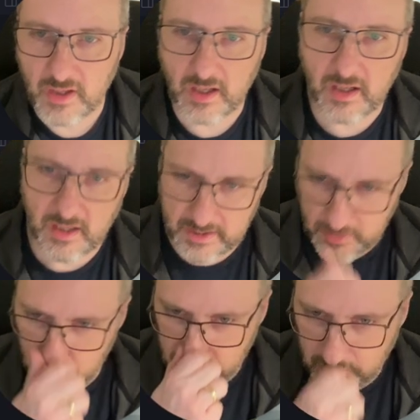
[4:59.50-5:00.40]
and it was
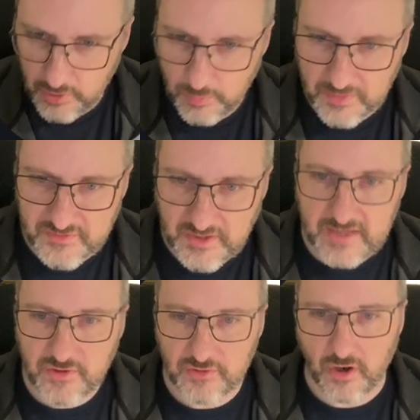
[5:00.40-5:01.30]
to do with
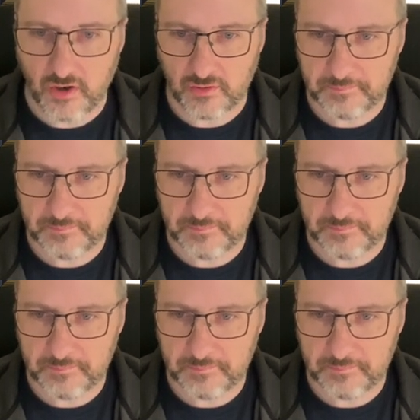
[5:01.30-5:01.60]
Datadog.